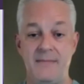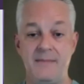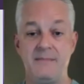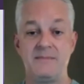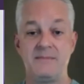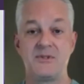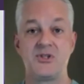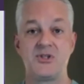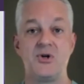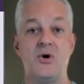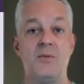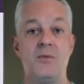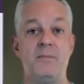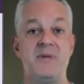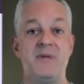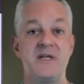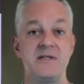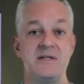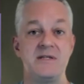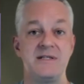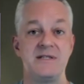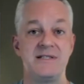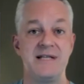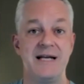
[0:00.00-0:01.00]
So
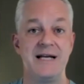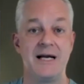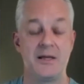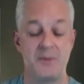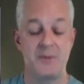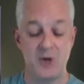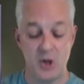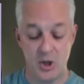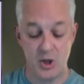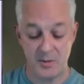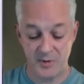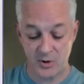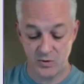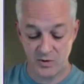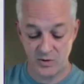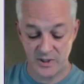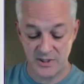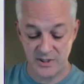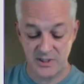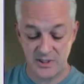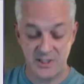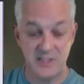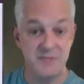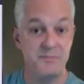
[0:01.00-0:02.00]
business and economic
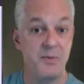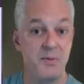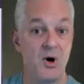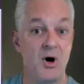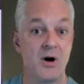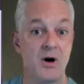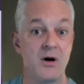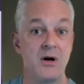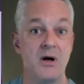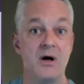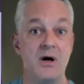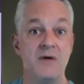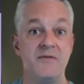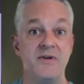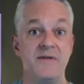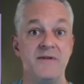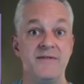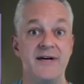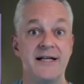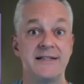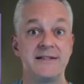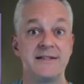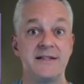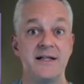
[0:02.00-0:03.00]
risk is part of
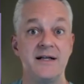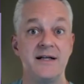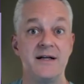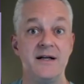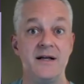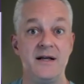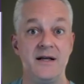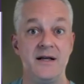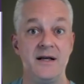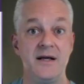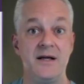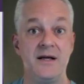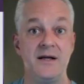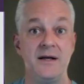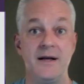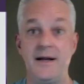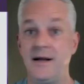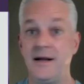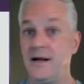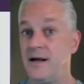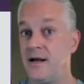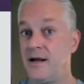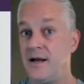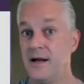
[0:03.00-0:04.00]
investing in
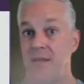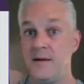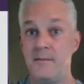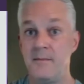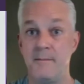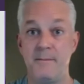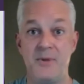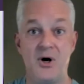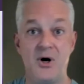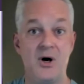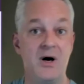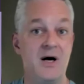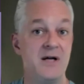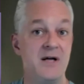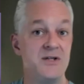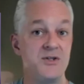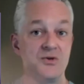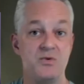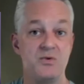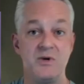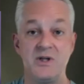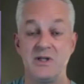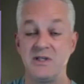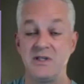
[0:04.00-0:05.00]

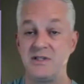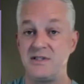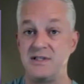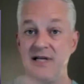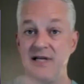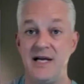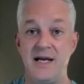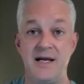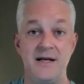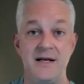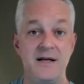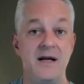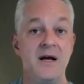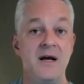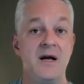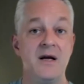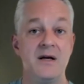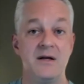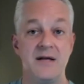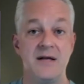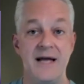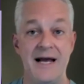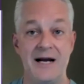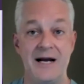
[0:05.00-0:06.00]
bonds, real estate,
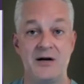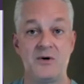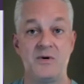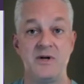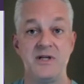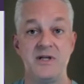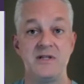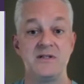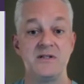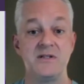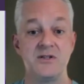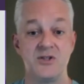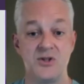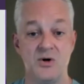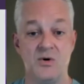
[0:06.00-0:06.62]
equities, and so